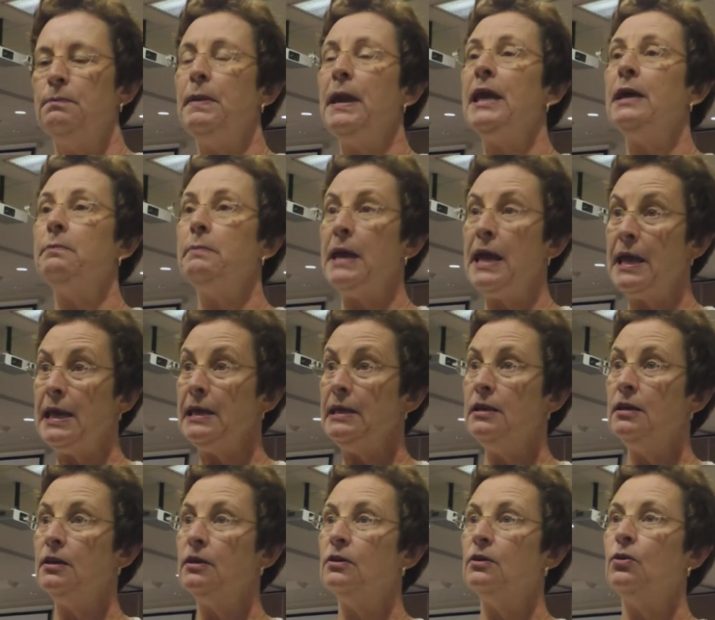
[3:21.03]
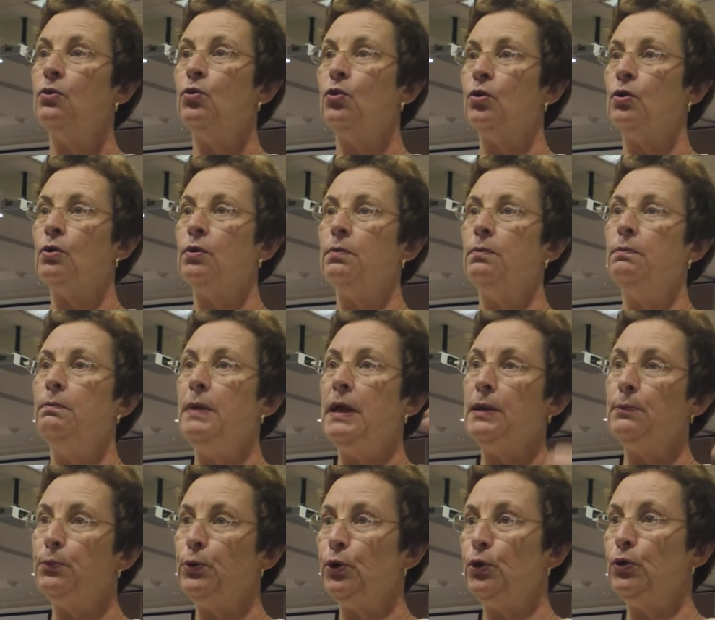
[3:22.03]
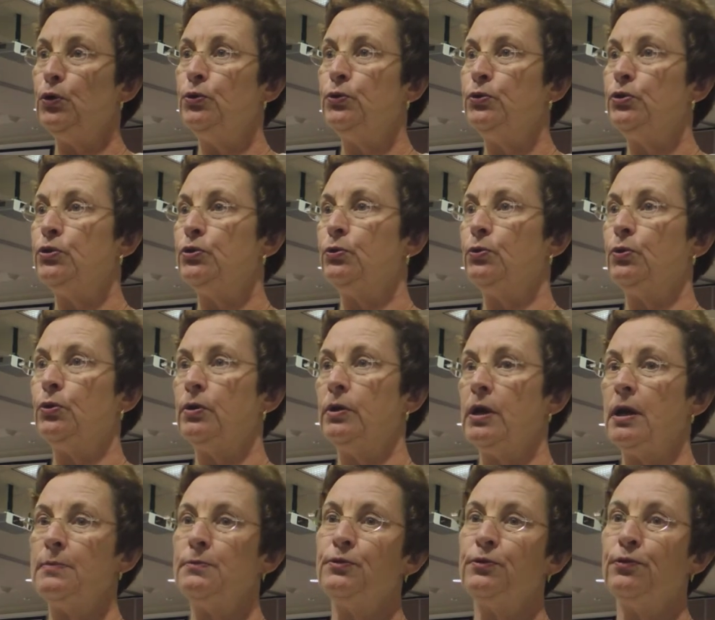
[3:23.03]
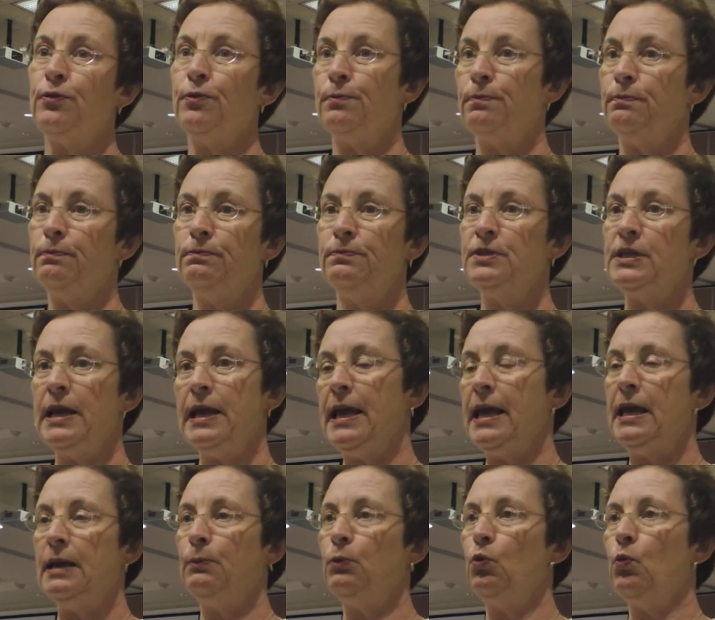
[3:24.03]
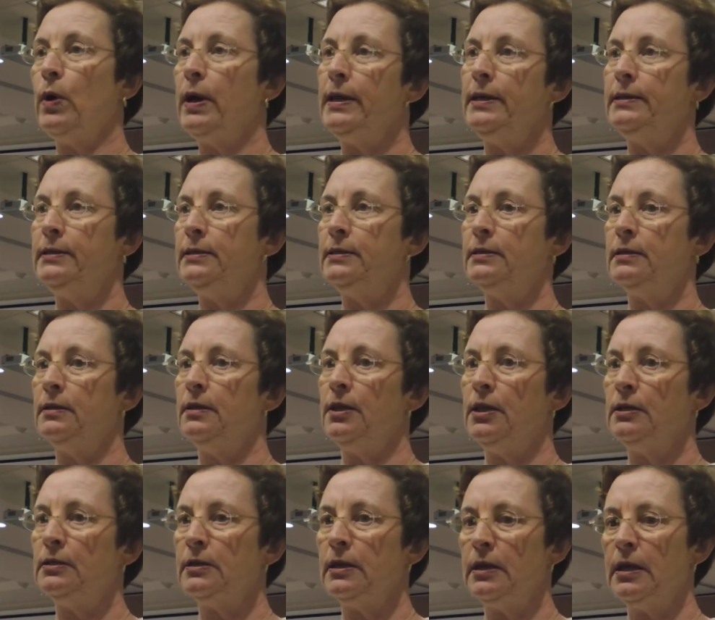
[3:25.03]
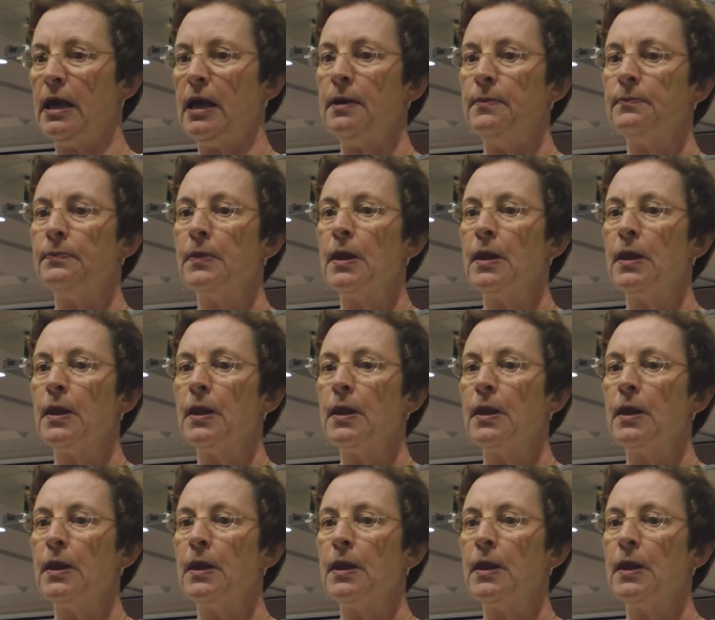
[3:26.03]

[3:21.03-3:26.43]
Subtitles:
man-made or man-produced or comes from, say, animal waste and things like that.